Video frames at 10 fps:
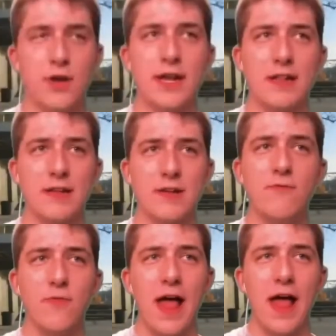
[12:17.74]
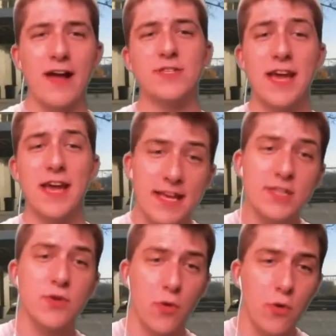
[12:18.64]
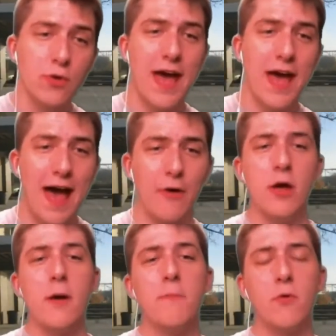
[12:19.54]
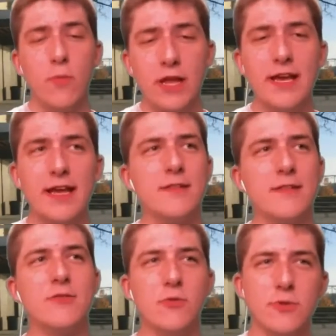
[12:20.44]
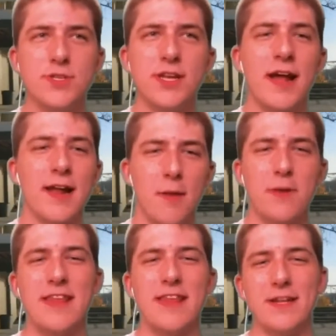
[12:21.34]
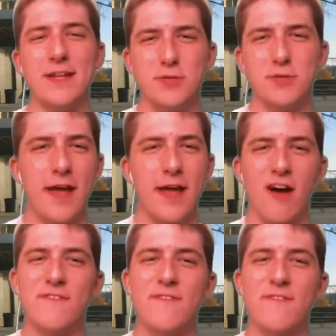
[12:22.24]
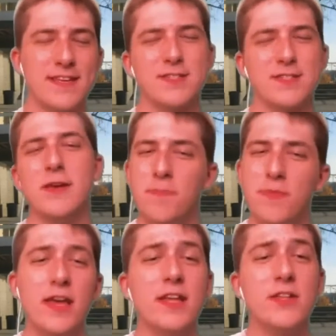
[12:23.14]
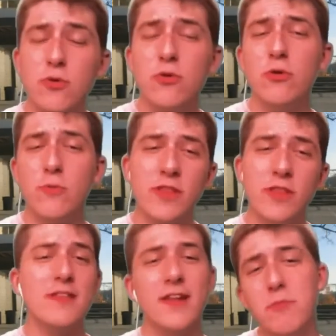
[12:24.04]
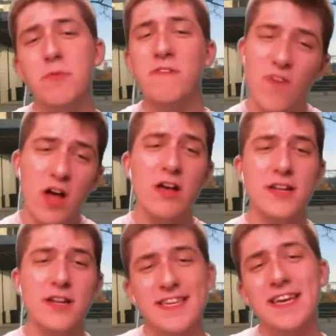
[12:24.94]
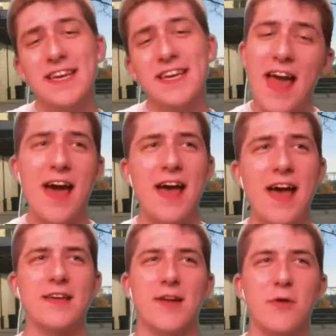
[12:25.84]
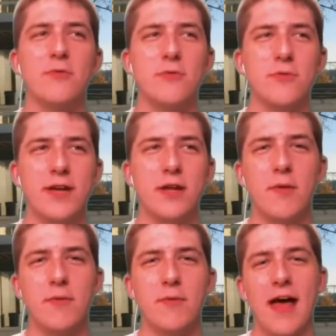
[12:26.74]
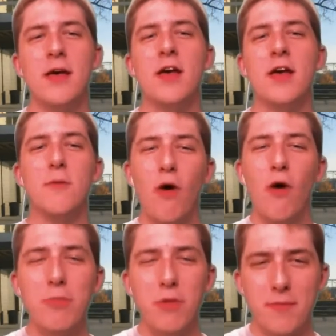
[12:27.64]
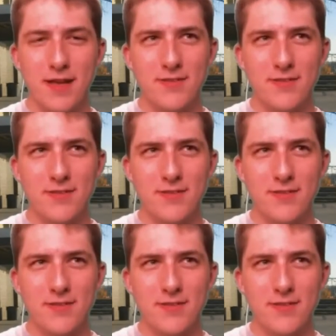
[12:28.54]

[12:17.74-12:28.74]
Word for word: to get a little flack for saying they sold out, but really, Google's the kind of company they can just play it off as, it's cool. We thought the name would be fun. It's KitKat. You know, Google can get away with that. The Don't problem they have is, this